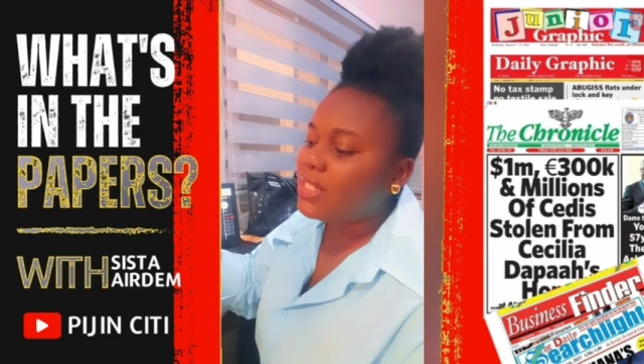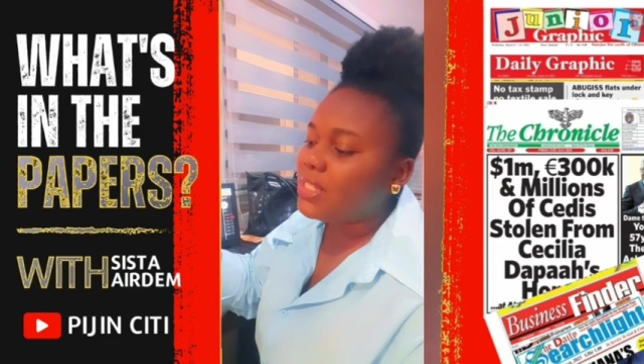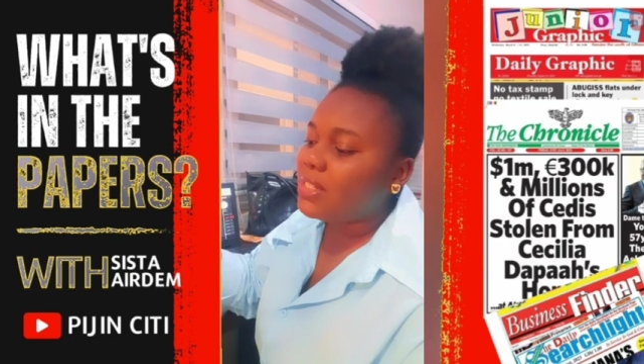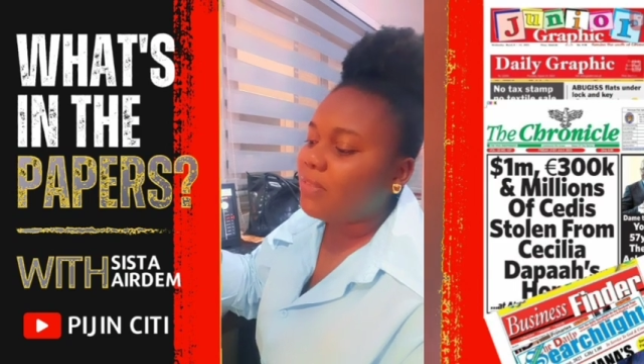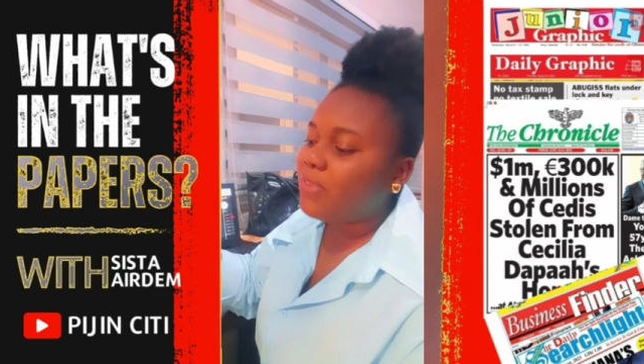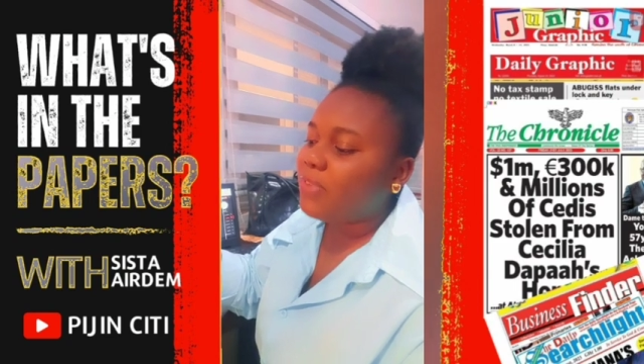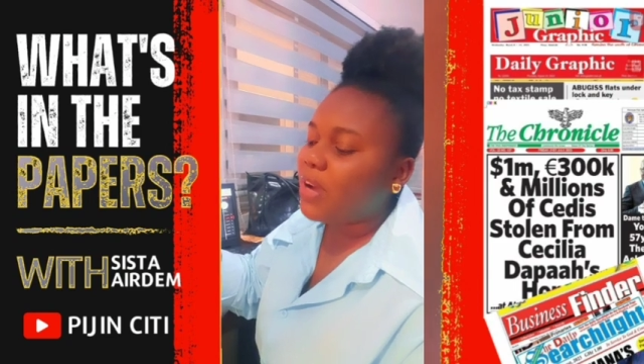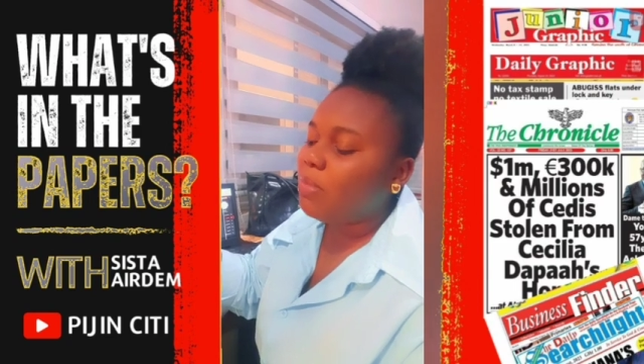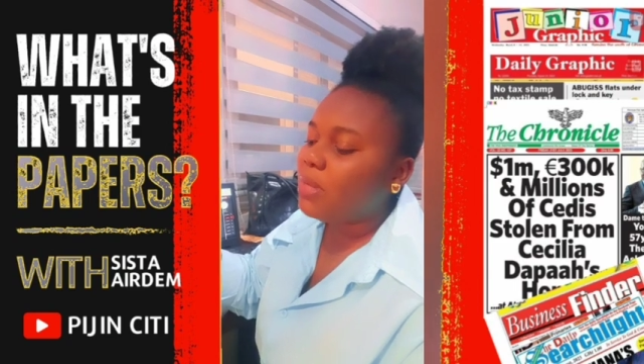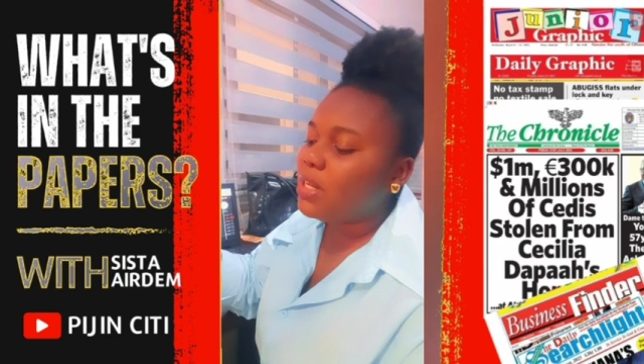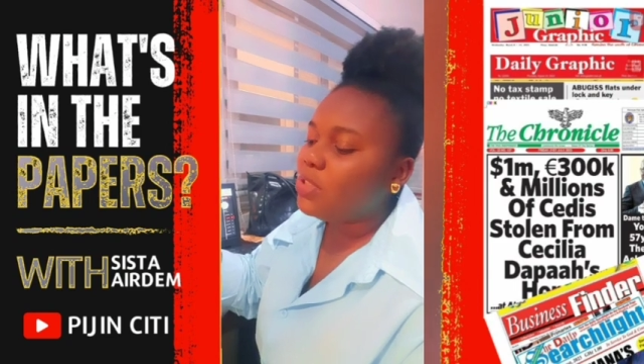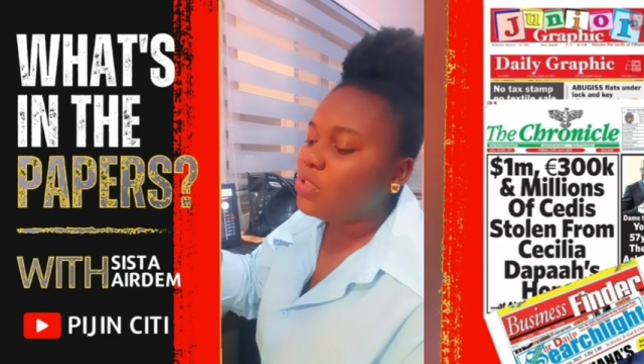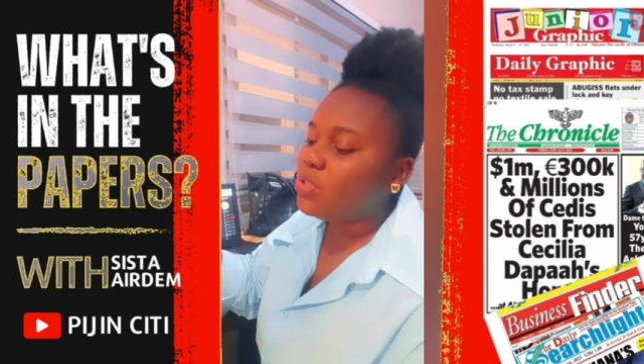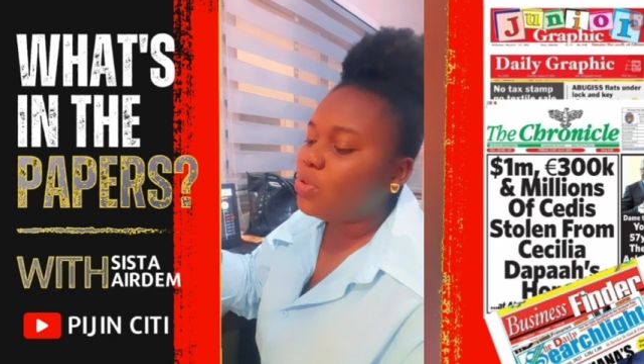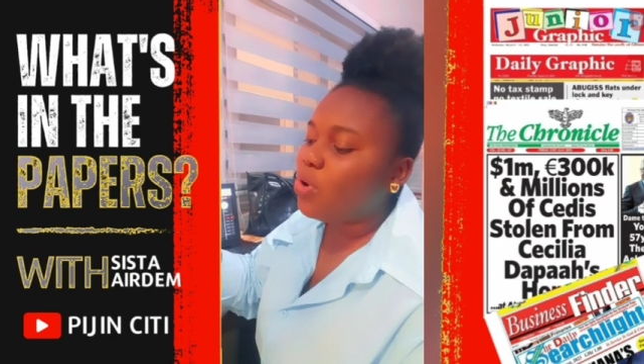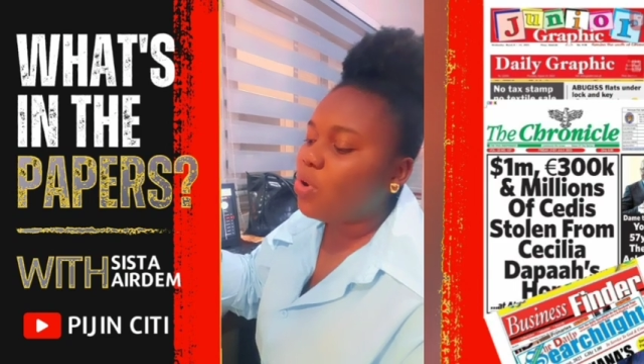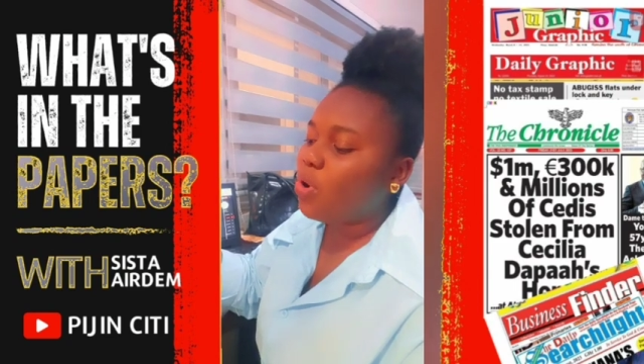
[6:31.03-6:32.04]
and families
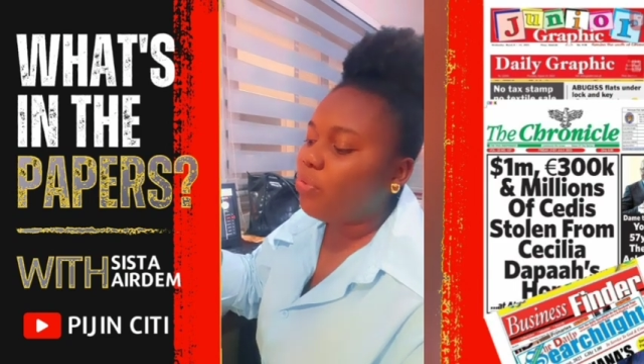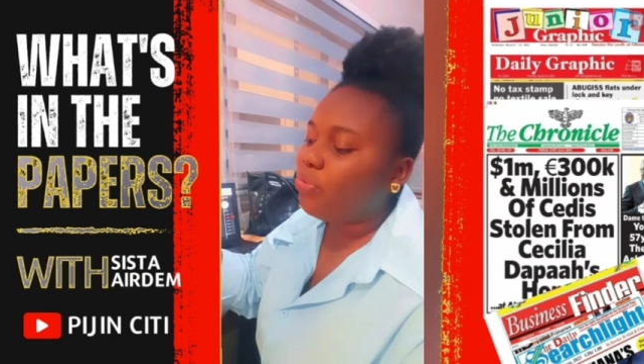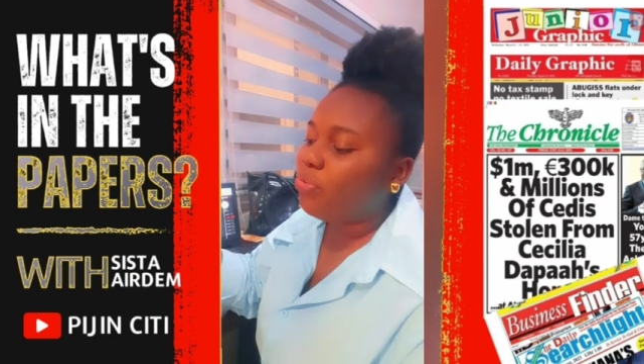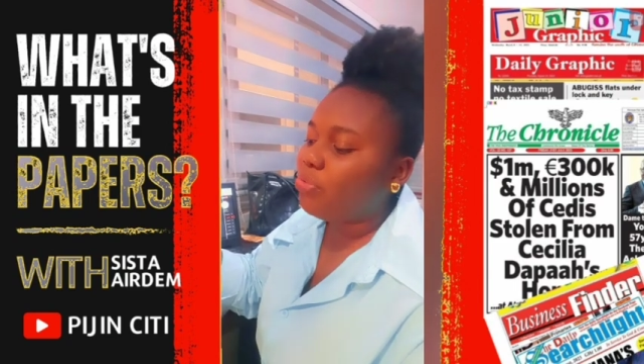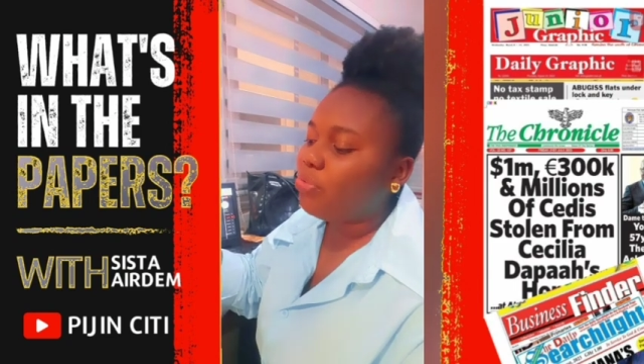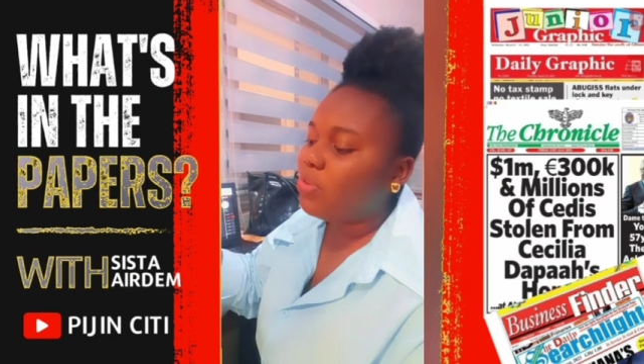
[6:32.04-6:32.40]
to go through